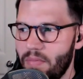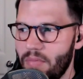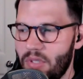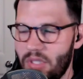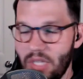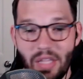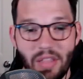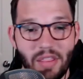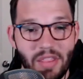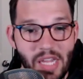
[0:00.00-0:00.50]

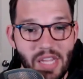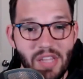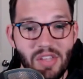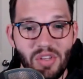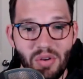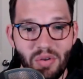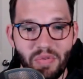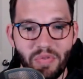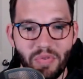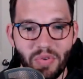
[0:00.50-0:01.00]
say thank
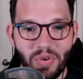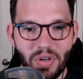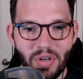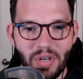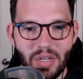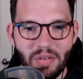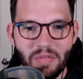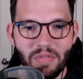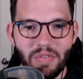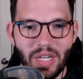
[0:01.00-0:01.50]
you
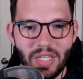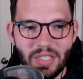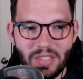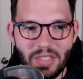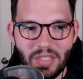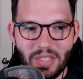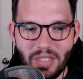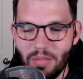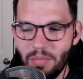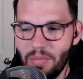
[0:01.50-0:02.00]
for
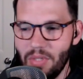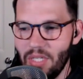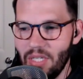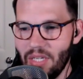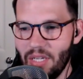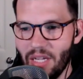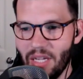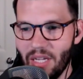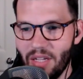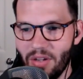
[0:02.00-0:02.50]
investing in
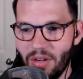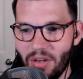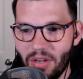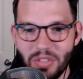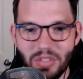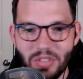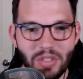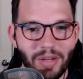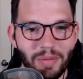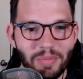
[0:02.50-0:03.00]
me. And
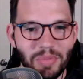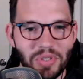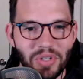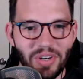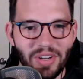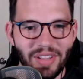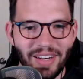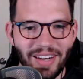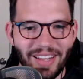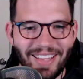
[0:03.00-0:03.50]
also, I'm
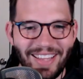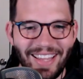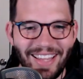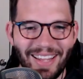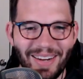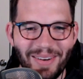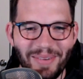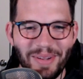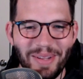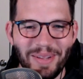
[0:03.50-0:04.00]
sorry that I
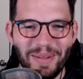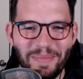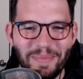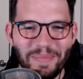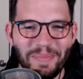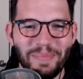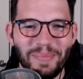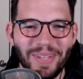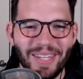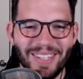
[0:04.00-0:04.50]
can't
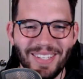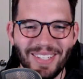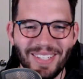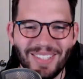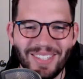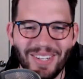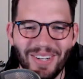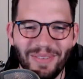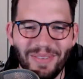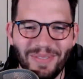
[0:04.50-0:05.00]
play
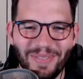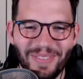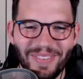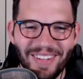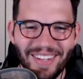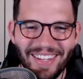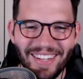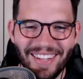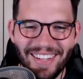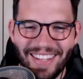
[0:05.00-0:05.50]
disc golf
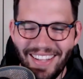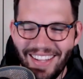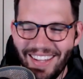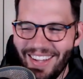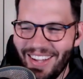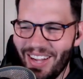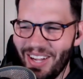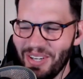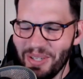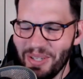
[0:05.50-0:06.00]

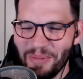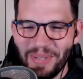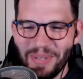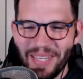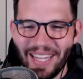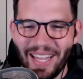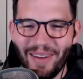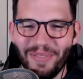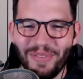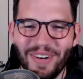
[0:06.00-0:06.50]
on your
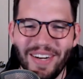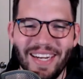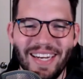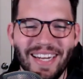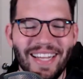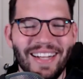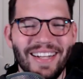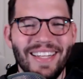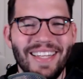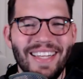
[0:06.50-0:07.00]
behalf right
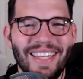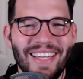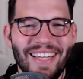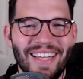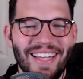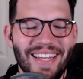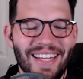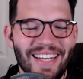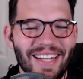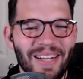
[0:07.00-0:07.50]
now.
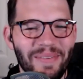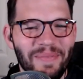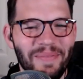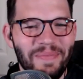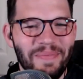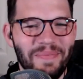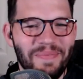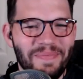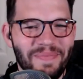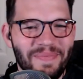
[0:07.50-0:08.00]

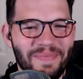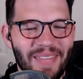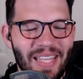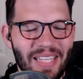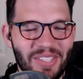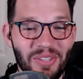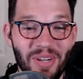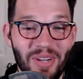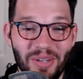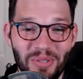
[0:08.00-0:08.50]

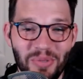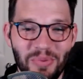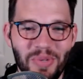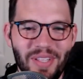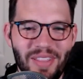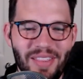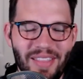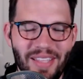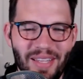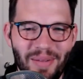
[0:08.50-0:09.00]
And so I was
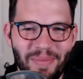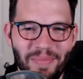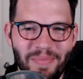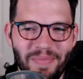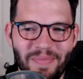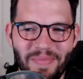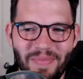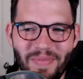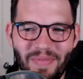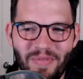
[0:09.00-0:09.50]
with
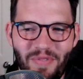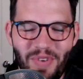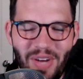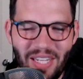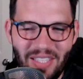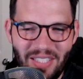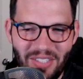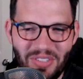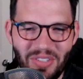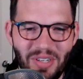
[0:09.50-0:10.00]
them,
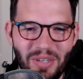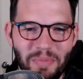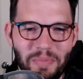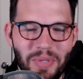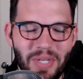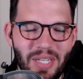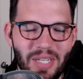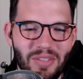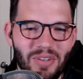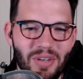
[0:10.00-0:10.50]
finally started
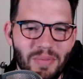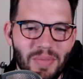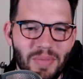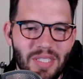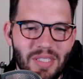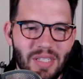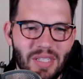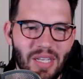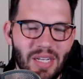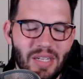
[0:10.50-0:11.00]
playing
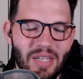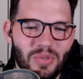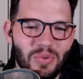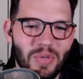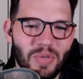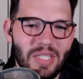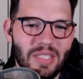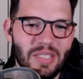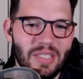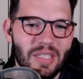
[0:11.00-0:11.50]
tournaments again in
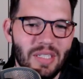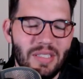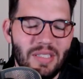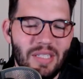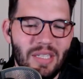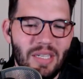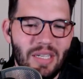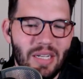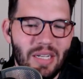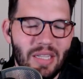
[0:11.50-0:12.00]

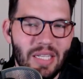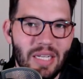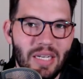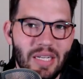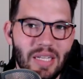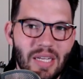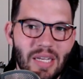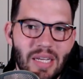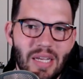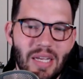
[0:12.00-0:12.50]
2016. And then